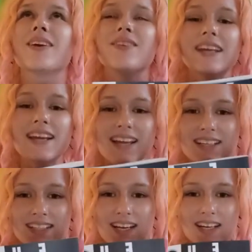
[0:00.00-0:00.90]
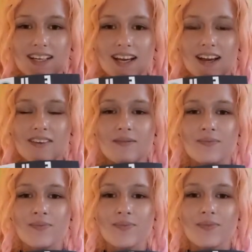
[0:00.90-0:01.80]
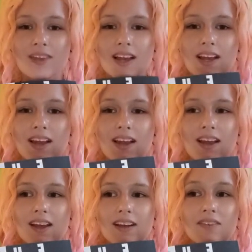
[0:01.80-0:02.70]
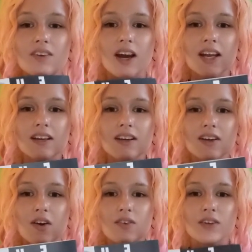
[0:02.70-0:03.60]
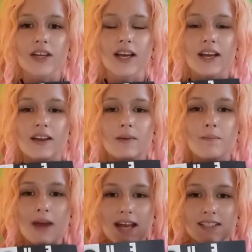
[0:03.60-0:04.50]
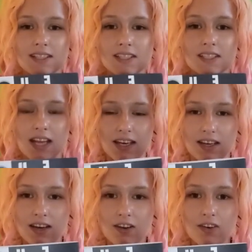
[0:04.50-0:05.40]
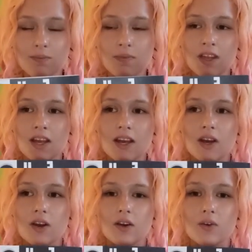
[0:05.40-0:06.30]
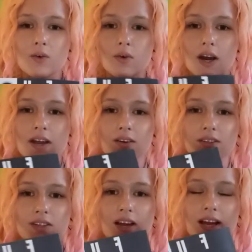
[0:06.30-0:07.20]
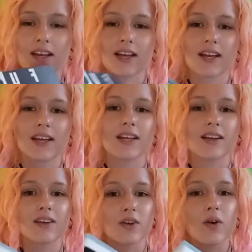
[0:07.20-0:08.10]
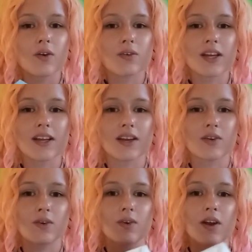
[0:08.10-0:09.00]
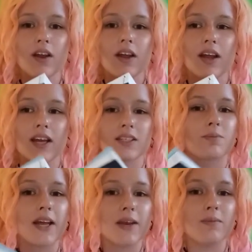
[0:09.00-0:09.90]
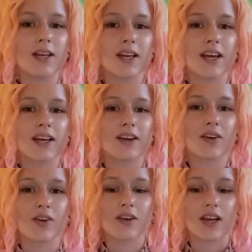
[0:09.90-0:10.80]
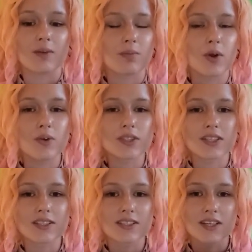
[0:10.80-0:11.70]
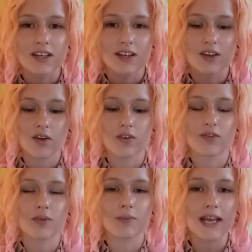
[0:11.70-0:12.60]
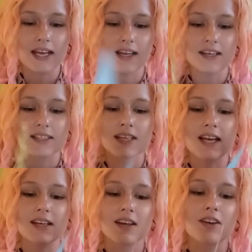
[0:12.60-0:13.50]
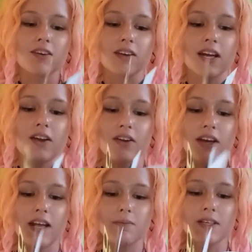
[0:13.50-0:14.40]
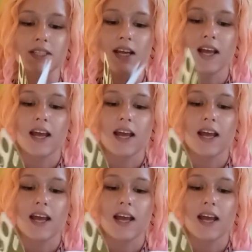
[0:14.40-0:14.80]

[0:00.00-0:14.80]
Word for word: week is like the the writer of the master's catalog, who I also had like a little talk with and who explained me like her like process of making this catalog. Like her name is